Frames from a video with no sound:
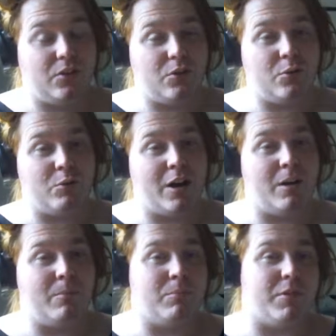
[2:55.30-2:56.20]

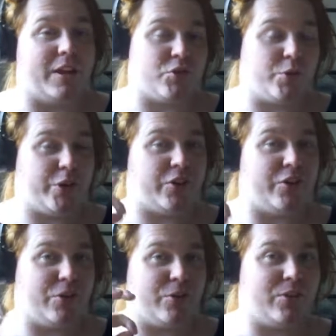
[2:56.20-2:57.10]
to like draw
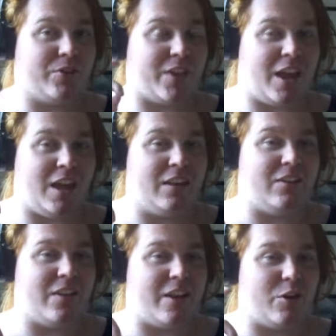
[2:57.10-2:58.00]
the circles for the
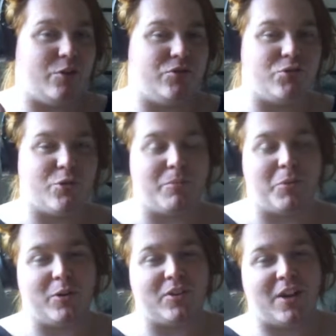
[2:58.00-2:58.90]
heads, and then I'd
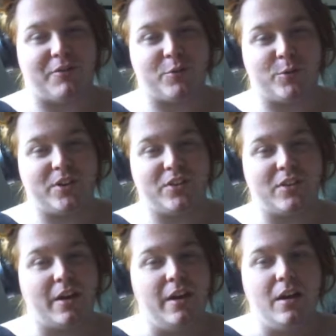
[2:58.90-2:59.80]
draw the bodies
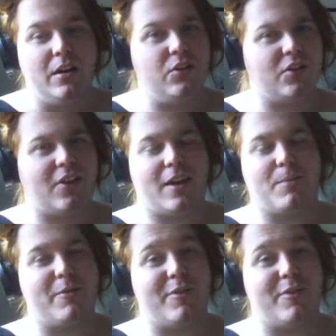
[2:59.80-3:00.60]
afterwards. It used to take me